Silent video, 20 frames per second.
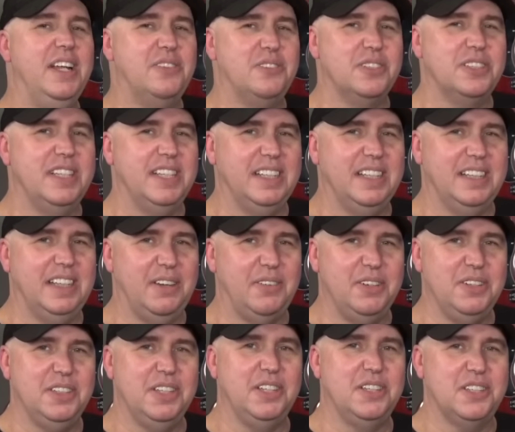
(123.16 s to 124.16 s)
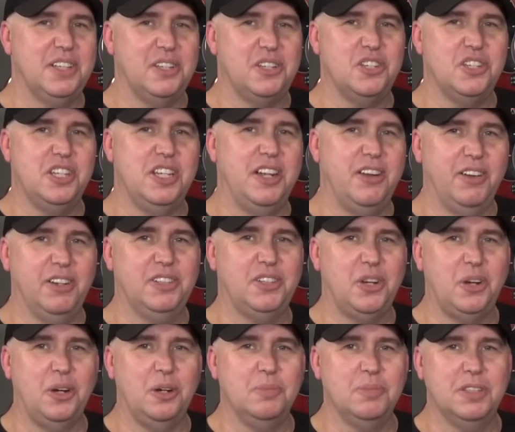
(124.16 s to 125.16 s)
interesting that they were using such generic
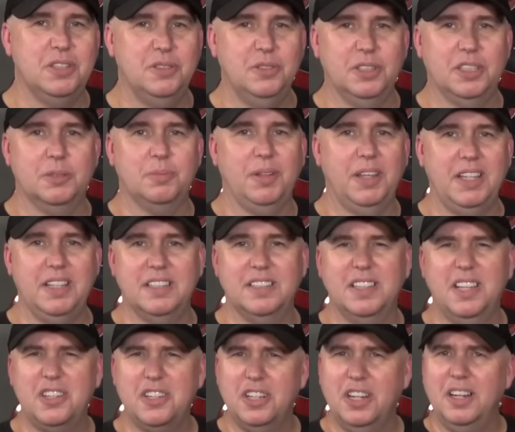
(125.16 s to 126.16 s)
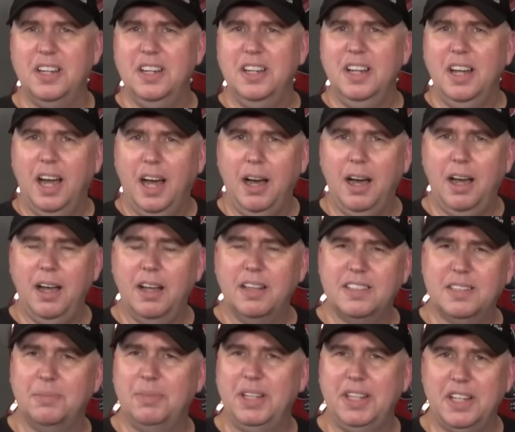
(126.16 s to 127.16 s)
terms to explain such a uh,
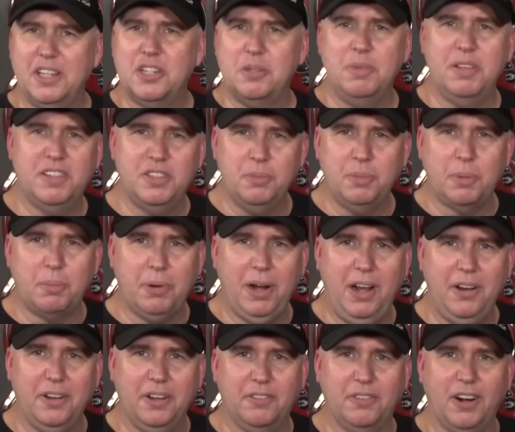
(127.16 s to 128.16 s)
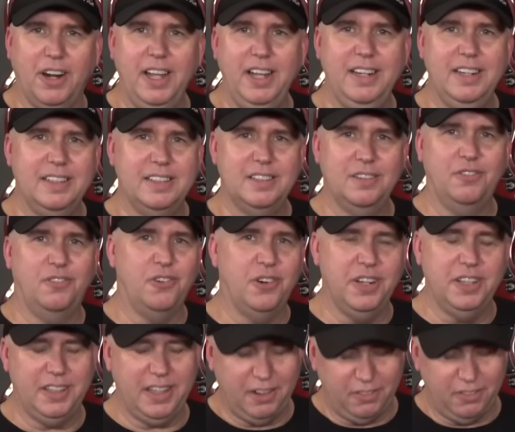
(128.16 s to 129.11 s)
something they should be super proud of, right? It's the 40th